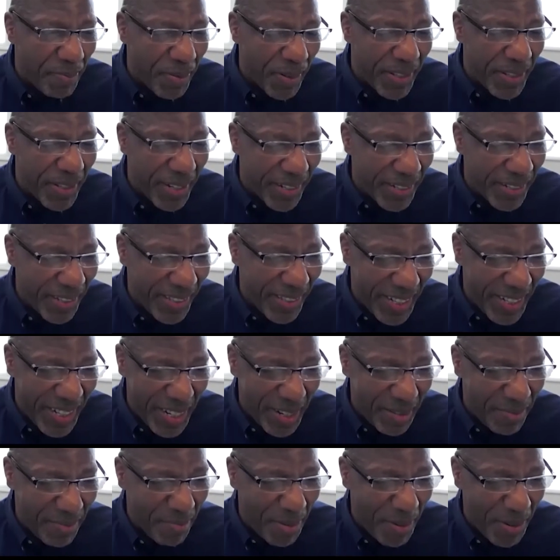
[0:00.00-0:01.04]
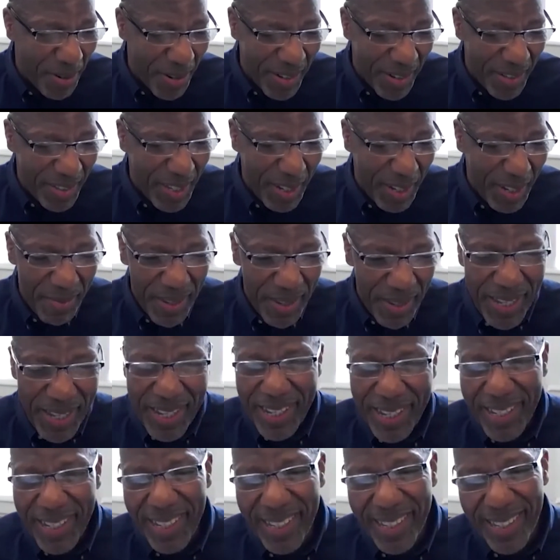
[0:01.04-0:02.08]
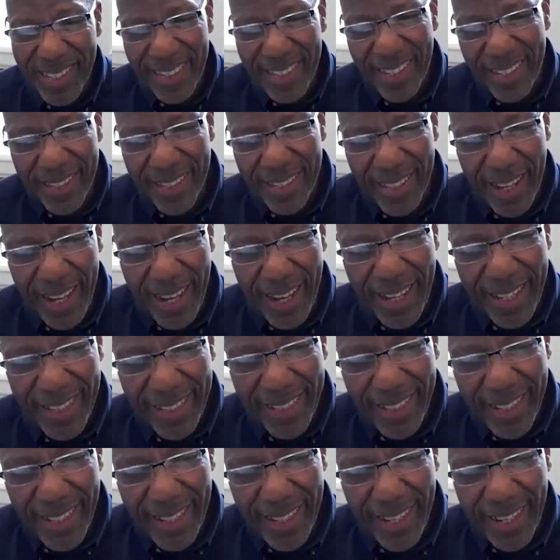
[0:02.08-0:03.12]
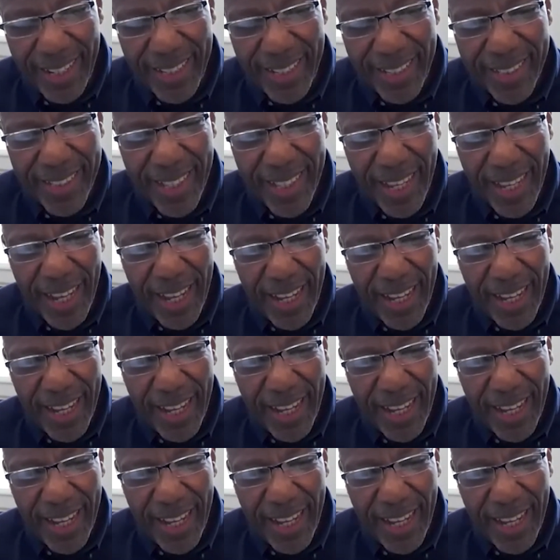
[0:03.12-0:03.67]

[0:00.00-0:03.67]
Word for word: particularly important to me is, is that I,